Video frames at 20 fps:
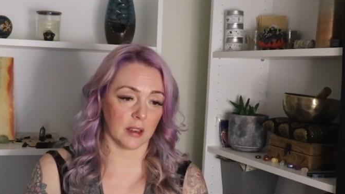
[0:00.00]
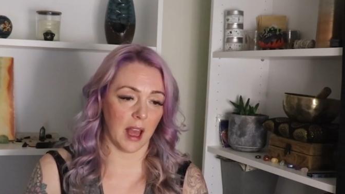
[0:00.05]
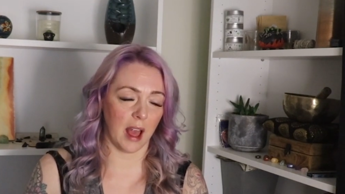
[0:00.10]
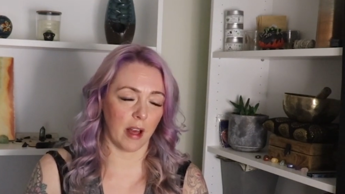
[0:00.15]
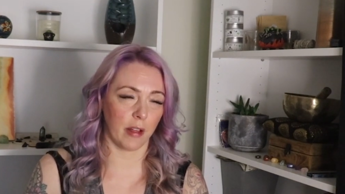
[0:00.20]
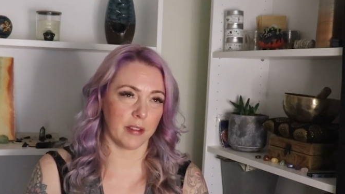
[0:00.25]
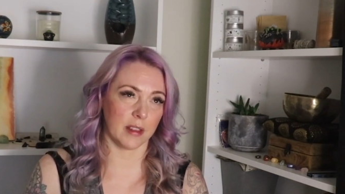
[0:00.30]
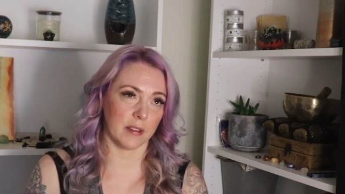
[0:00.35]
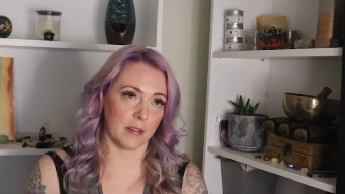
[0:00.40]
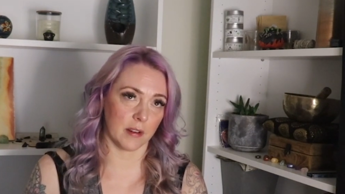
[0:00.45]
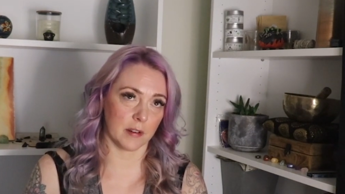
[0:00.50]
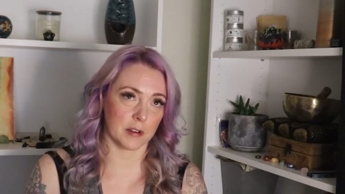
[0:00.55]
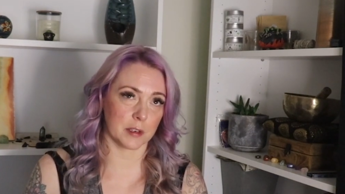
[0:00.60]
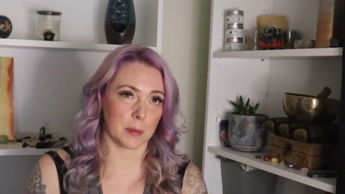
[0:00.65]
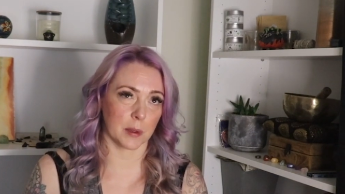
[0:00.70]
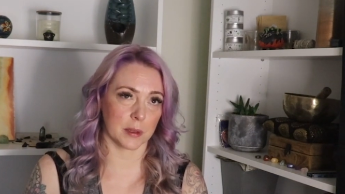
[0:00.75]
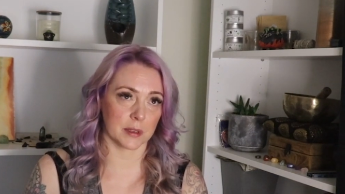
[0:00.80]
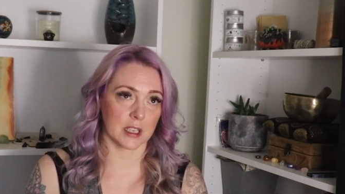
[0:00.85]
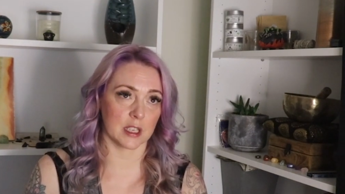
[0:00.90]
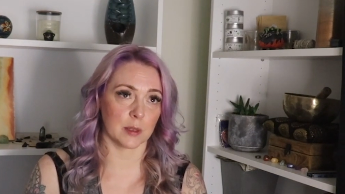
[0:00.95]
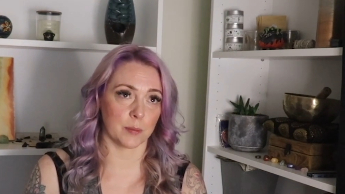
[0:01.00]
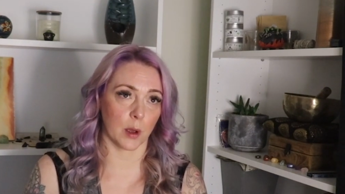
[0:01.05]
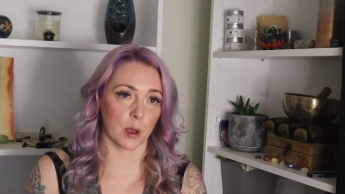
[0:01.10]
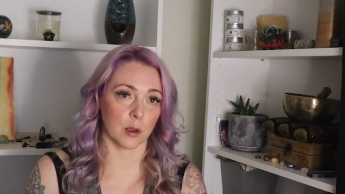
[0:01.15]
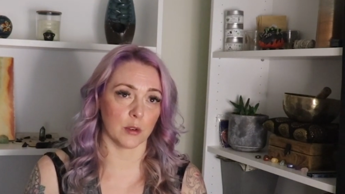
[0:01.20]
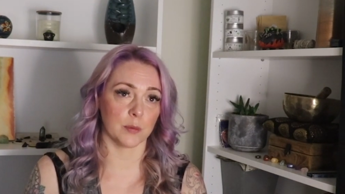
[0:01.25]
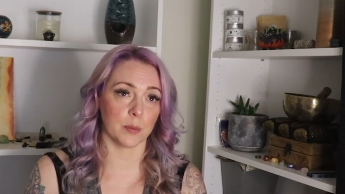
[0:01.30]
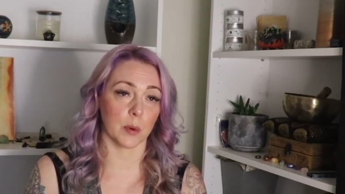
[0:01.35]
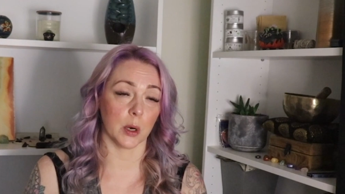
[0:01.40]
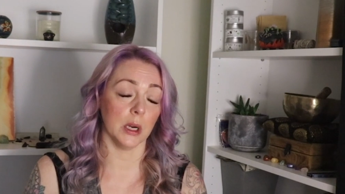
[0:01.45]
Healthy fear response, I
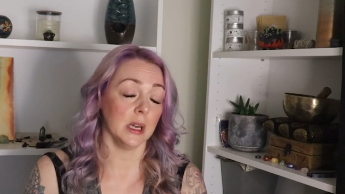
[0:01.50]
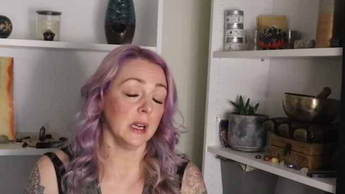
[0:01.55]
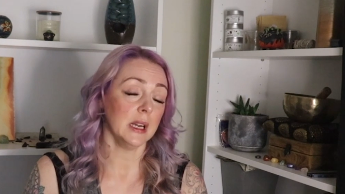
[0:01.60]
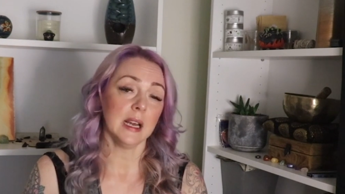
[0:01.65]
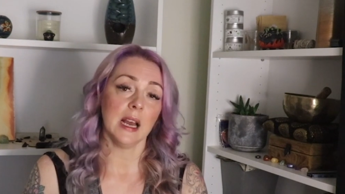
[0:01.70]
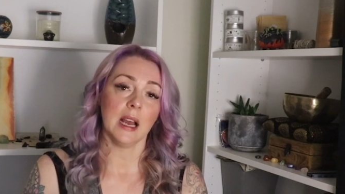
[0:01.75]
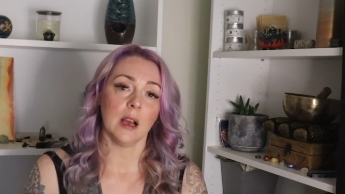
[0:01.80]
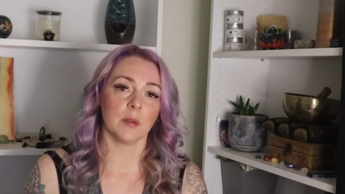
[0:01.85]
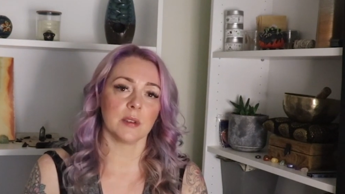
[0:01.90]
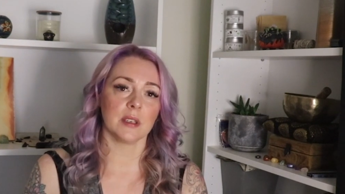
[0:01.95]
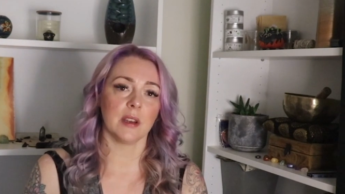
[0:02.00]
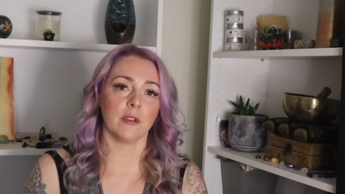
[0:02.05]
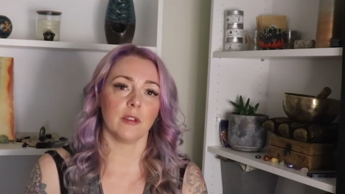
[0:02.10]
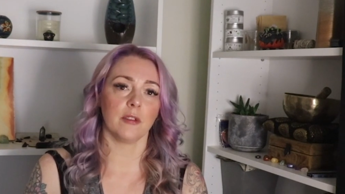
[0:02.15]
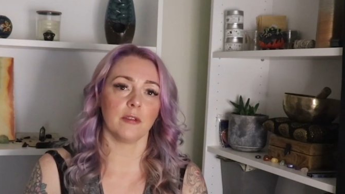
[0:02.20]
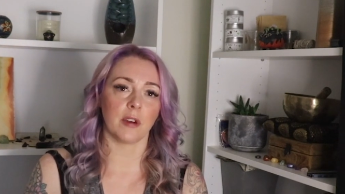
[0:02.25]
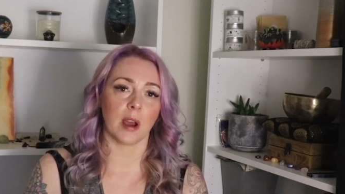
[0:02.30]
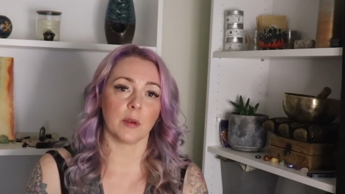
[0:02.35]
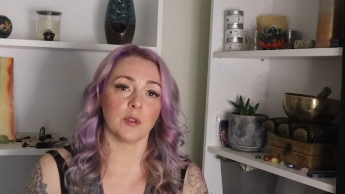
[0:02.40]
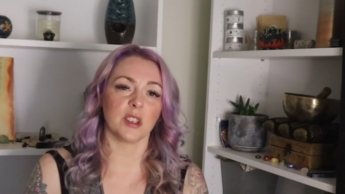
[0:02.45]
suppose, but I was never afraid.